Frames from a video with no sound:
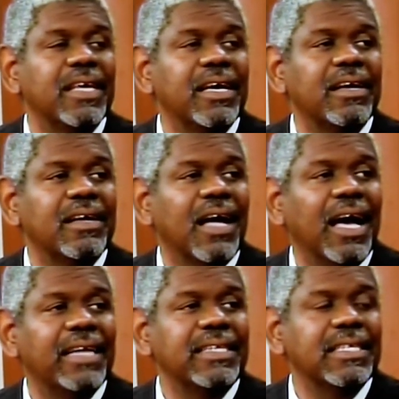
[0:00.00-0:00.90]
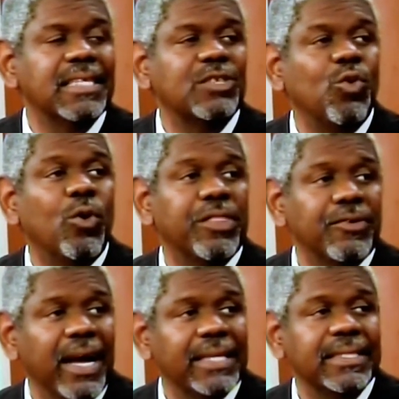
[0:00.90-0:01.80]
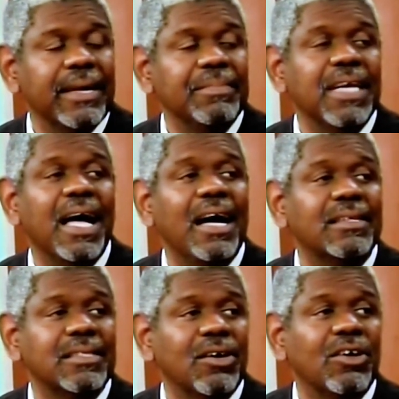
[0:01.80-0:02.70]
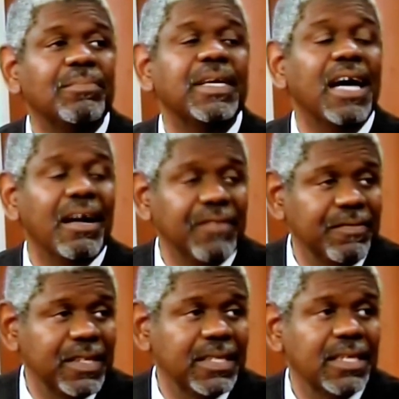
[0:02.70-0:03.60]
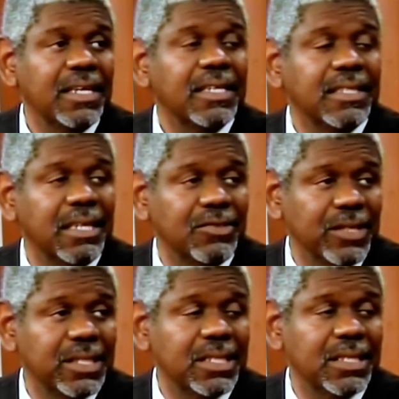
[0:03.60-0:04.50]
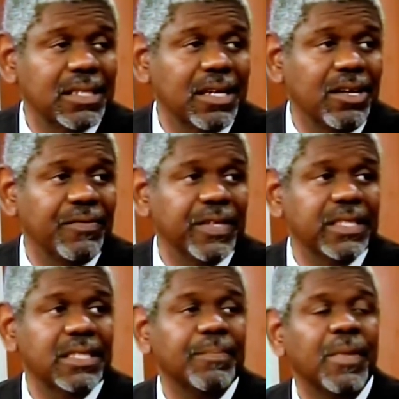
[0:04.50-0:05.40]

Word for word: their IDs that authorize them to act on behalf of the Central Statistical Office.